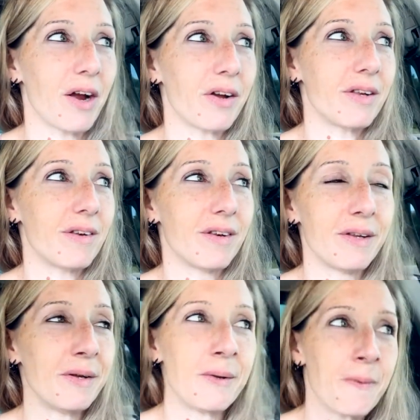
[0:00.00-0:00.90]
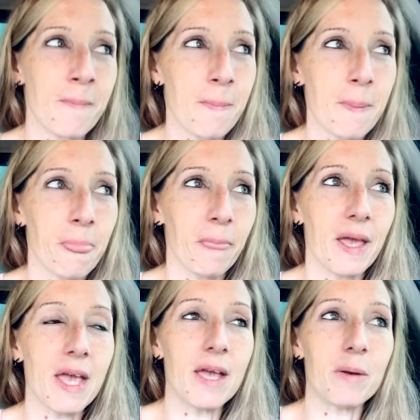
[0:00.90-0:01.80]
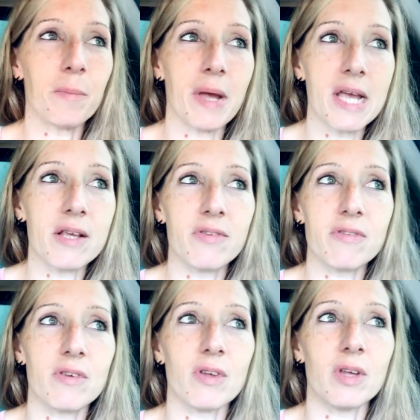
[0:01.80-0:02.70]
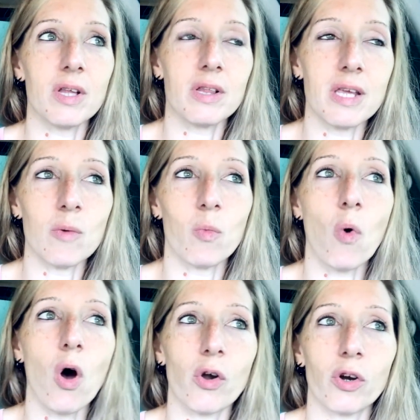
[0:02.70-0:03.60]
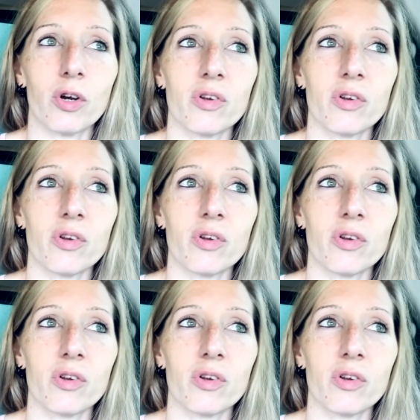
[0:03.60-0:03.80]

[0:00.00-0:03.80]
And it makes the water